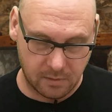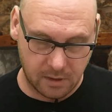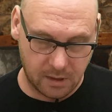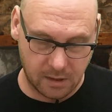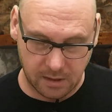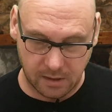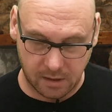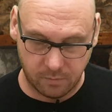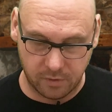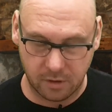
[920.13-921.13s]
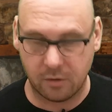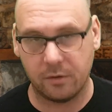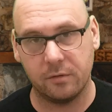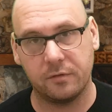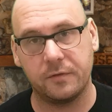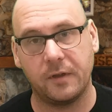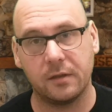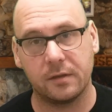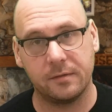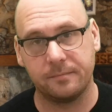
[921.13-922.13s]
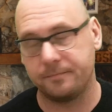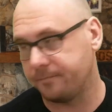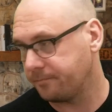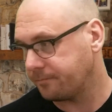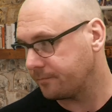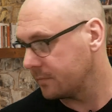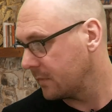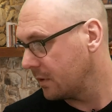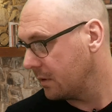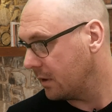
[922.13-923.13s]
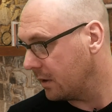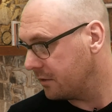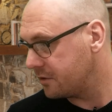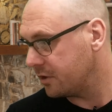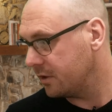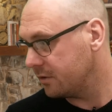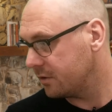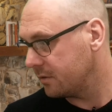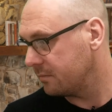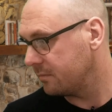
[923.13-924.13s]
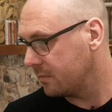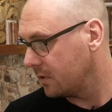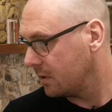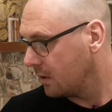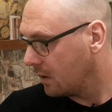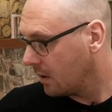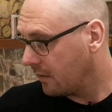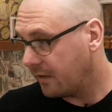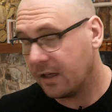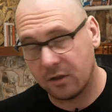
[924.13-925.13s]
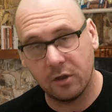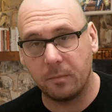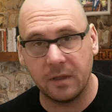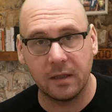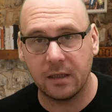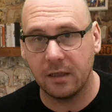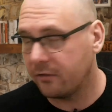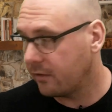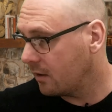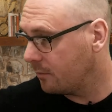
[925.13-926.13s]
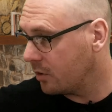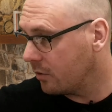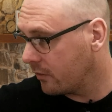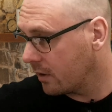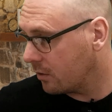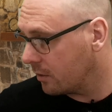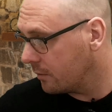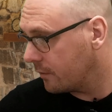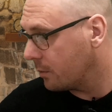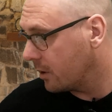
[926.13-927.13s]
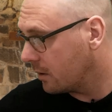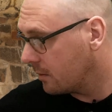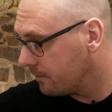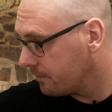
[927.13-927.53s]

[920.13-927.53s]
And that can happen when your coil's fucked and needs changed. That could be the case. I have been using that coil for a week,